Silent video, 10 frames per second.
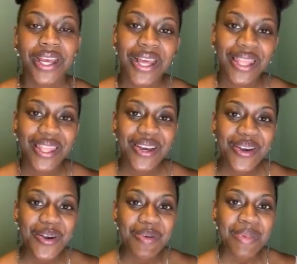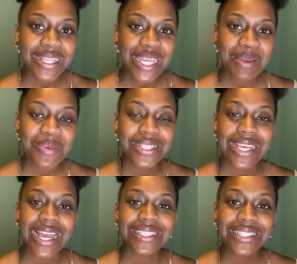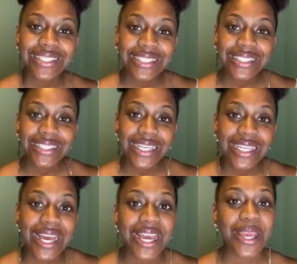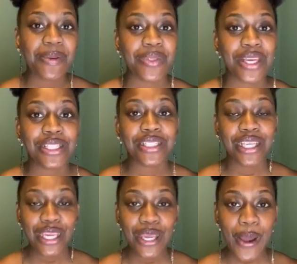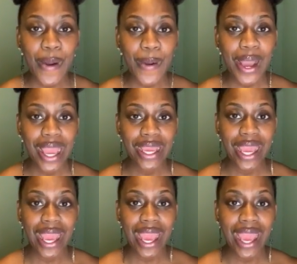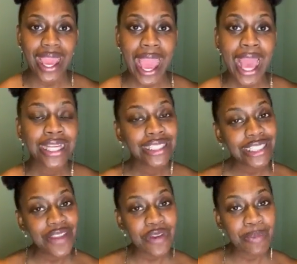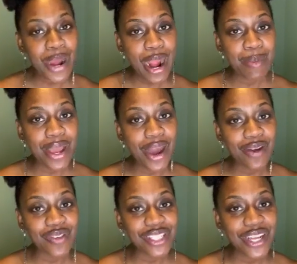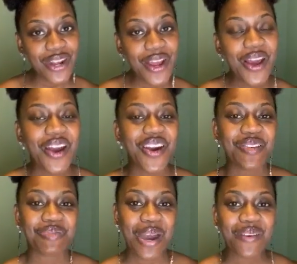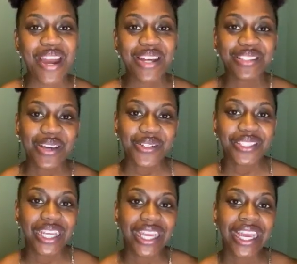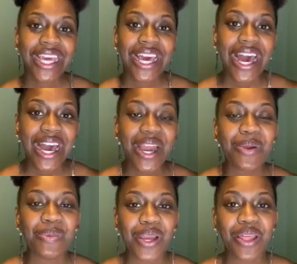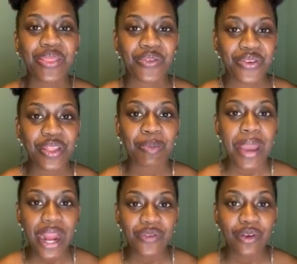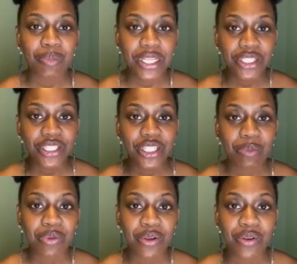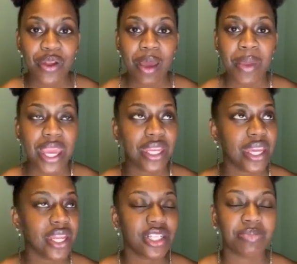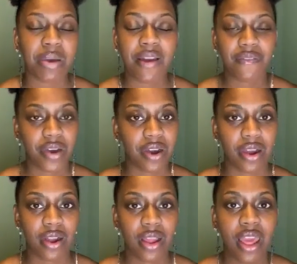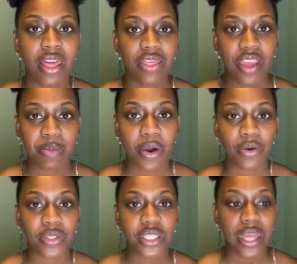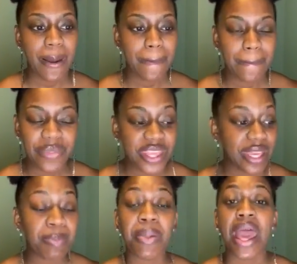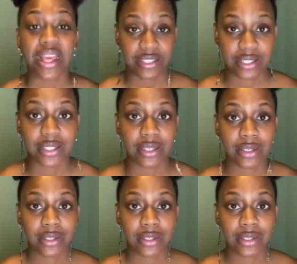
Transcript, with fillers: Hello, my name is Inesha and I am the CEO, AKA Chief Empowerment Officer of Powerhouse Coaching. I went through the macro mentorship program and it is by far the most, the best